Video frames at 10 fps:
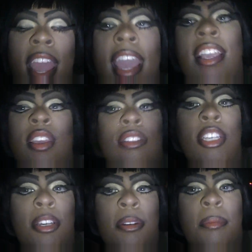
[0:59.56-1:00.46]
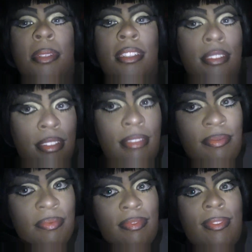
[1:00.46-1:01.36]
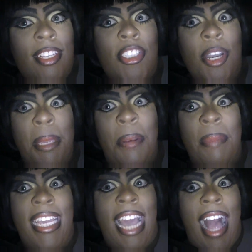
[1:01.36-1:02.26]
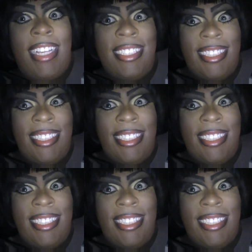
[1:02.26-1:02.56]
Hey, you too. Show me your peacock.